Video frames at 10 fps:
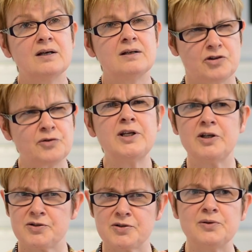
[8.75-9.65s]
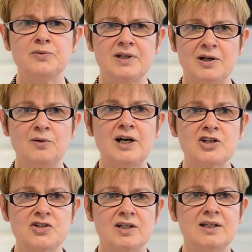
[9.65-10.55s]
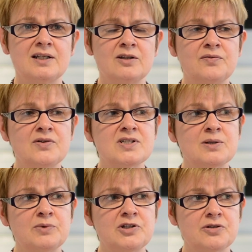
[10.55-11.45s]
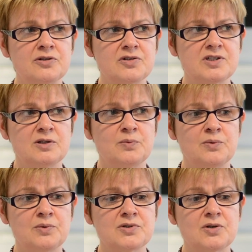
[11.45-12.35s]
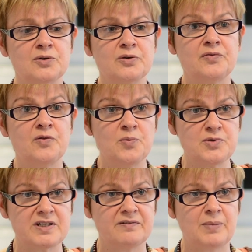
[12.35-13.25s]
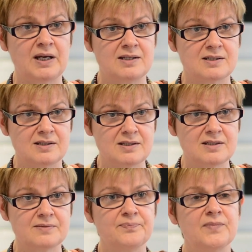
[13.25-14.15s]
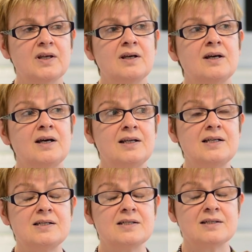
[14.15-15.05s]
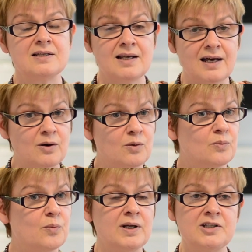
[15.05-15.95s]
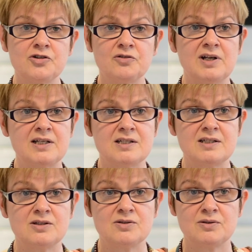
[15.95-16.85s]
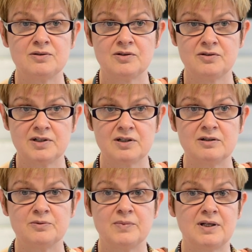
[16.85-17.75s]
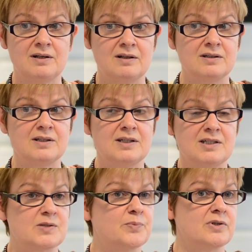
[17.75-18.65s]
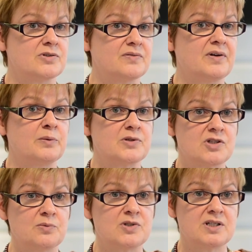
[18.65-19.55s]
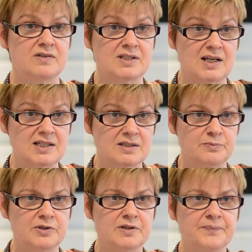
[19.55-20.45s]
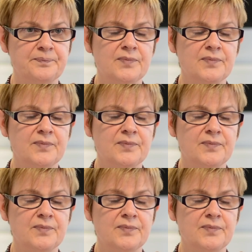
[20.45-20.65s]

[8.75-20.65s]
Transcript: 3 years ago now, actually. And the first time we introduced it was on a formative basis. And it is now well integrated into the curriculum, and it is part of our summative assessment.